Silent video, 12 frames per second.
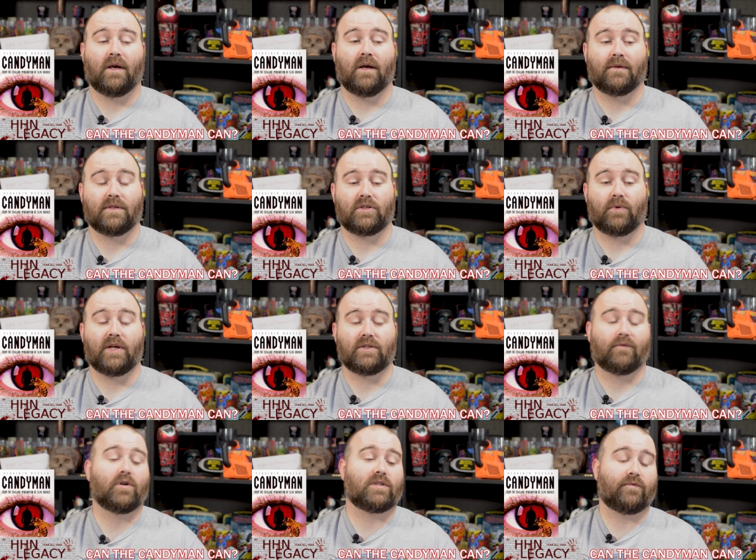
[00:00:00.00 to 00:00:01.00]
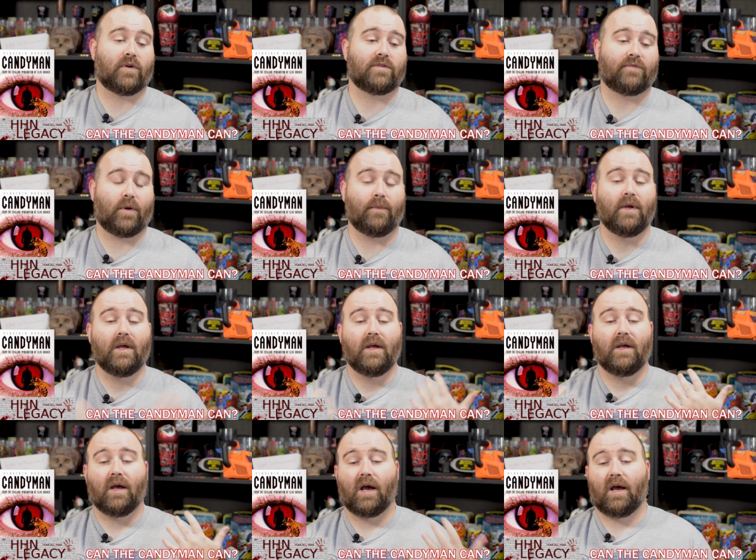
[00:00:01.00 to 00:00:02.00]
situation. Of course, the first film
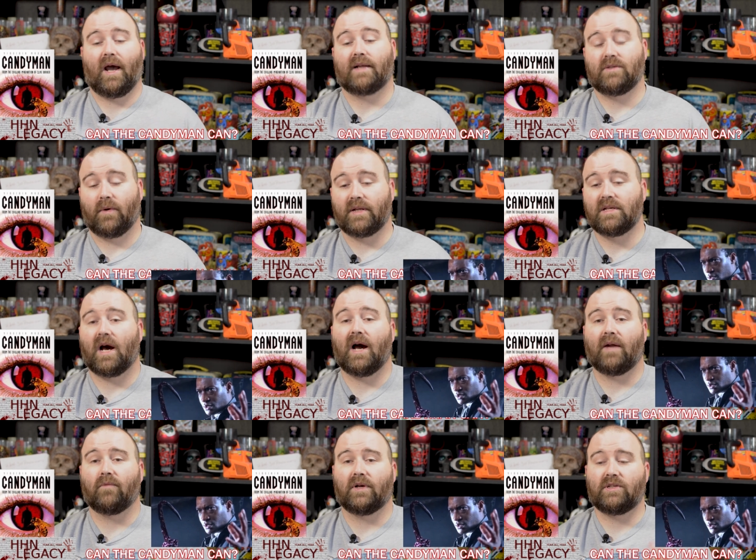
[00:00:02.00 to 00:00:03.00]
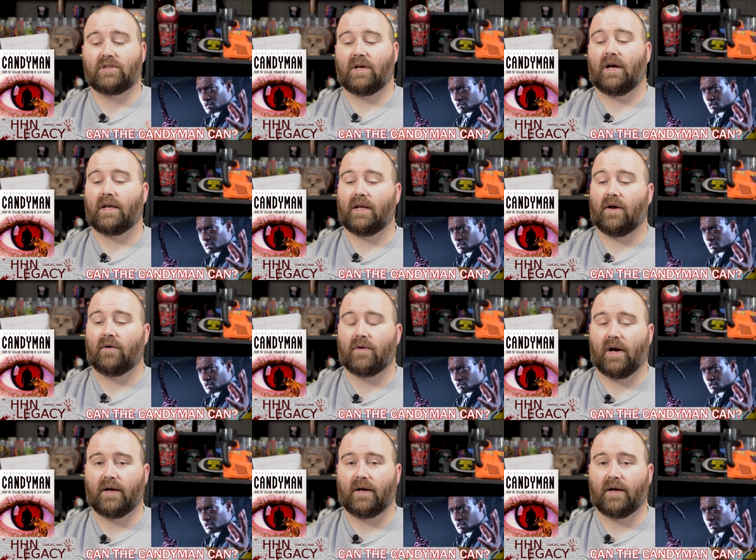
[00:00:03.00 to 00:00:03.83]
had Tony Todd, which you know,